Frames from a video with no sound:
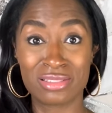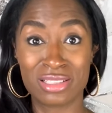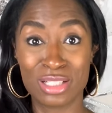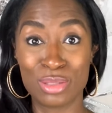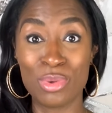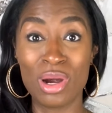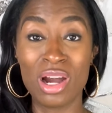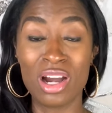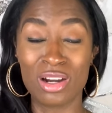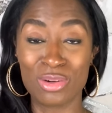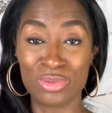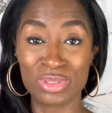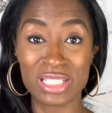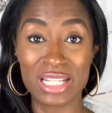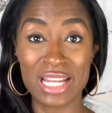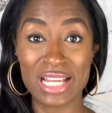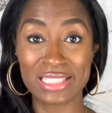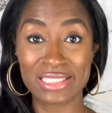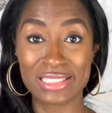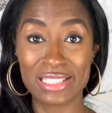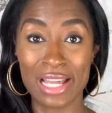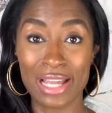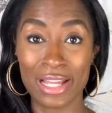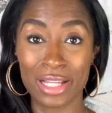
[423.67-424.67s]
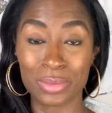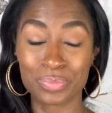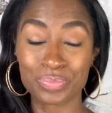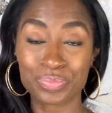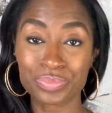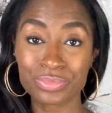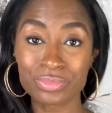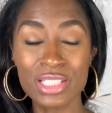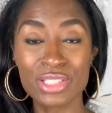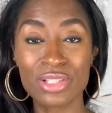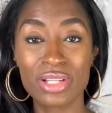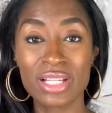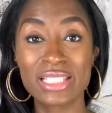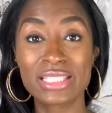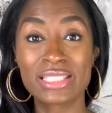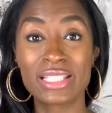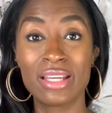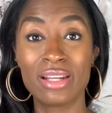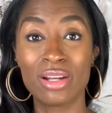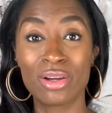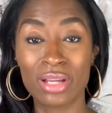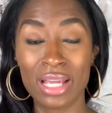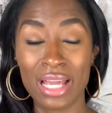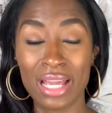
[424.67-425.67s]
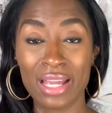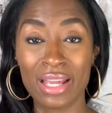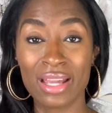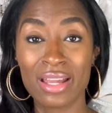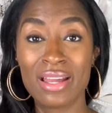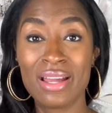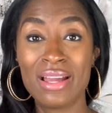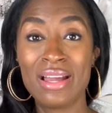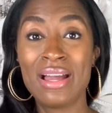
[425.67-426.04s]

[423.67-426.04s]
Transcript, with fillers: tomorrow was the next day so he said okay